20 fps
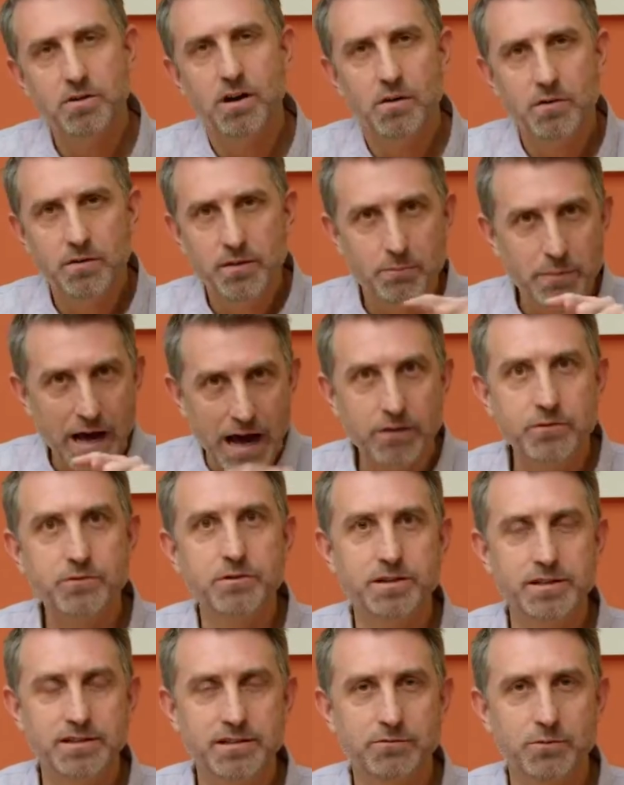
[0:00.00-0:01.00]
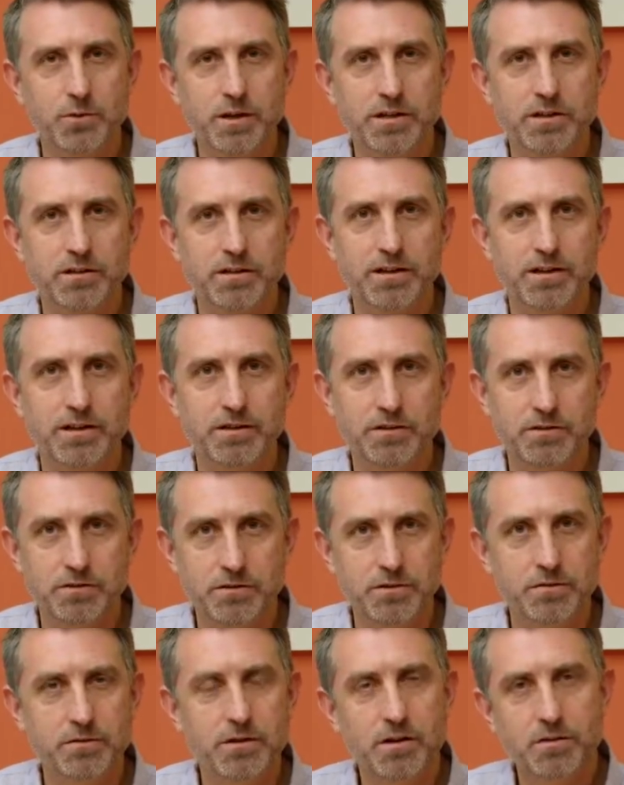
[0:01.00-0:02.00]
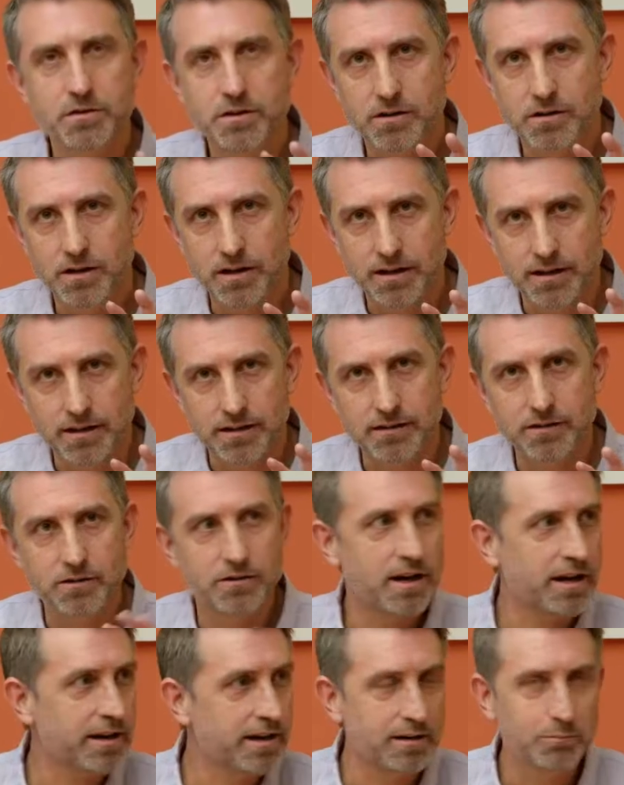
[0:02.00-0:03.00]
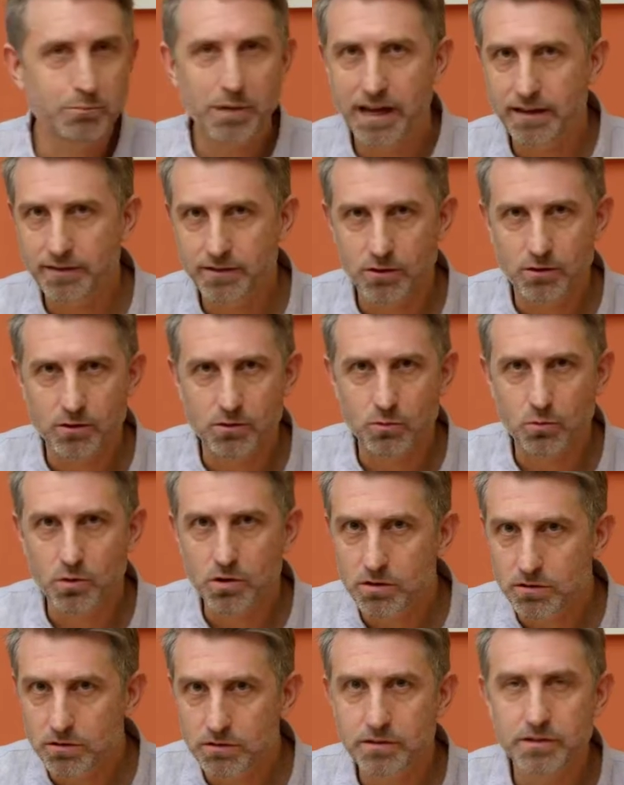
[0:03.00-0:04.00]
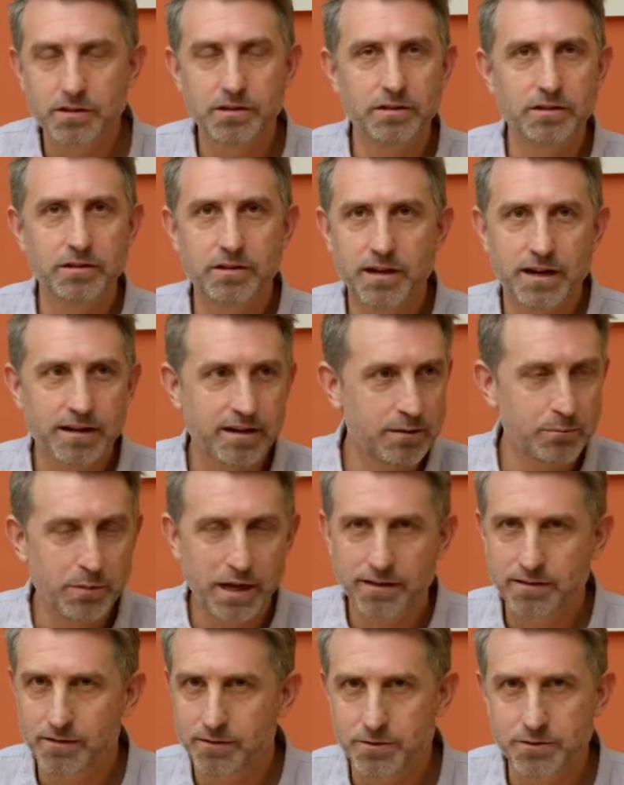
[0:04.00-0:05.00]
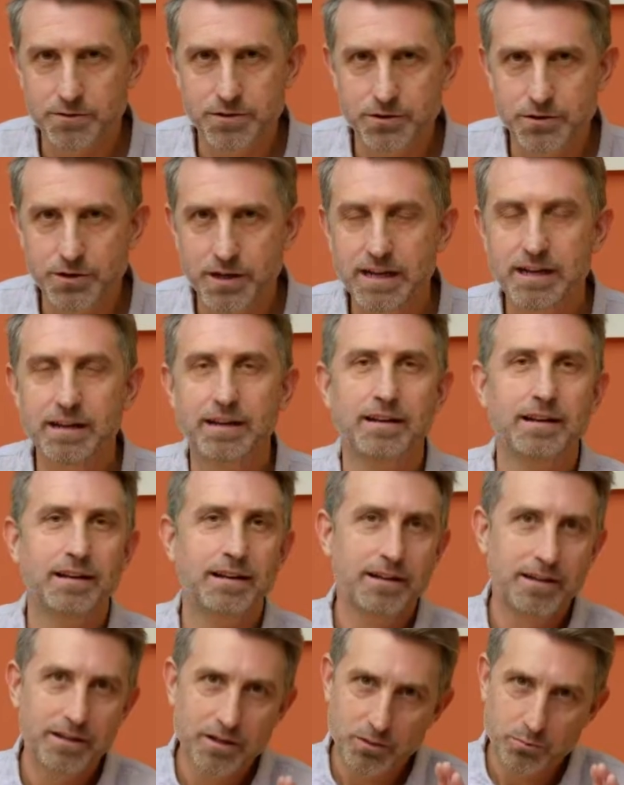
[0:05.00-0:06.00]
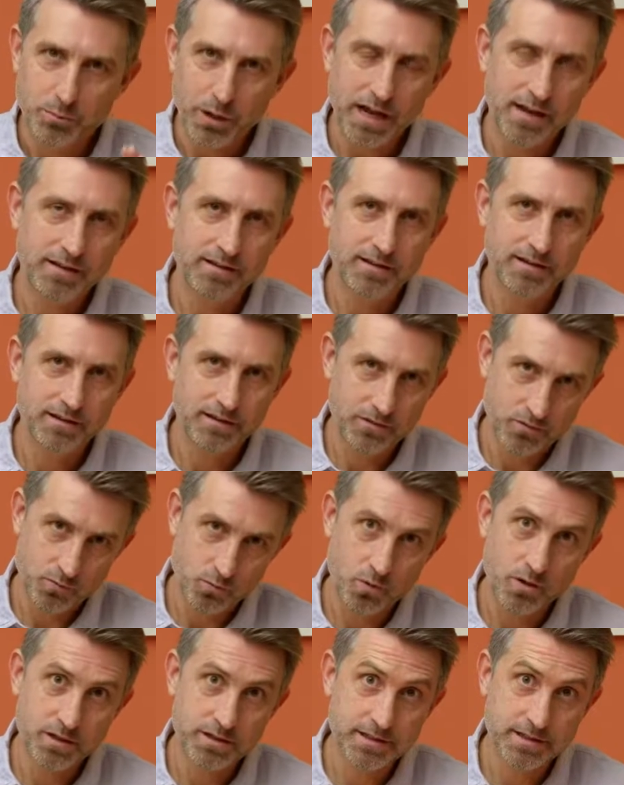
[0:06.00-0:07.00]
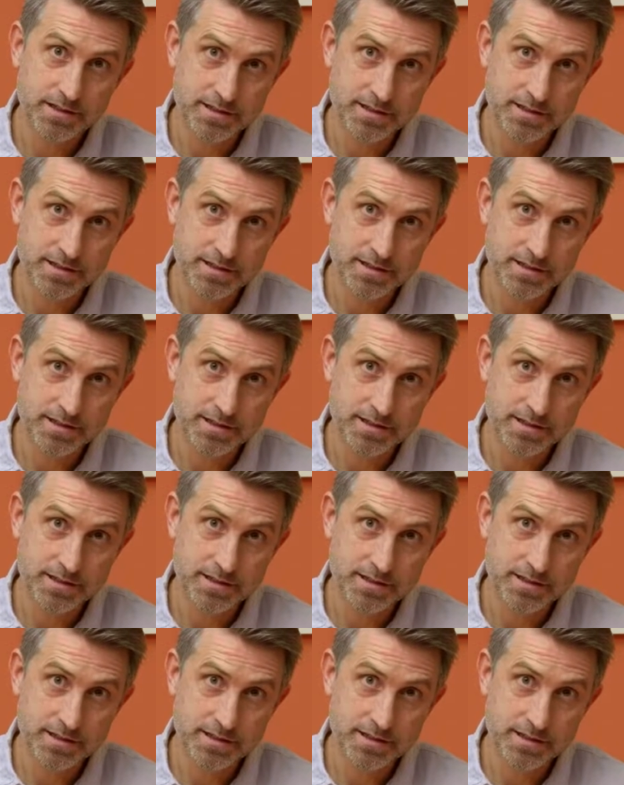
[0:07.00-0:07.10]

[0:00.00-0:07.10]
know the boundaries of what you're gonna do. You know you're not gonna paint the whole world, you're not gonna paint the whole street, you're painting this one